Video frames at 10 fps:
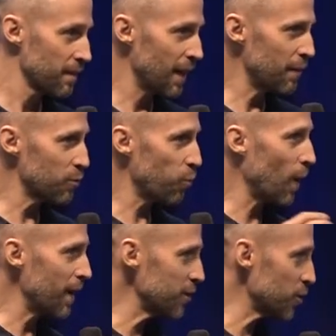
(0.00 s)
There was
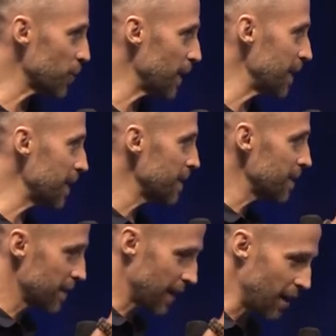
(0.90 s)
one tree
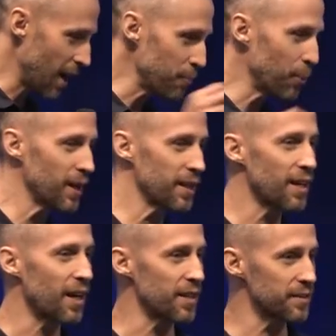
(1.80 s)
that God put in the
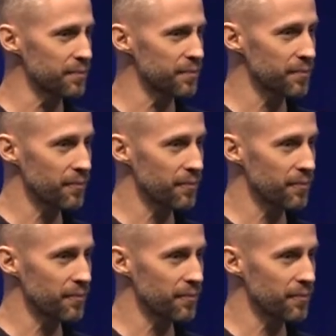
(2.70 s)
garden,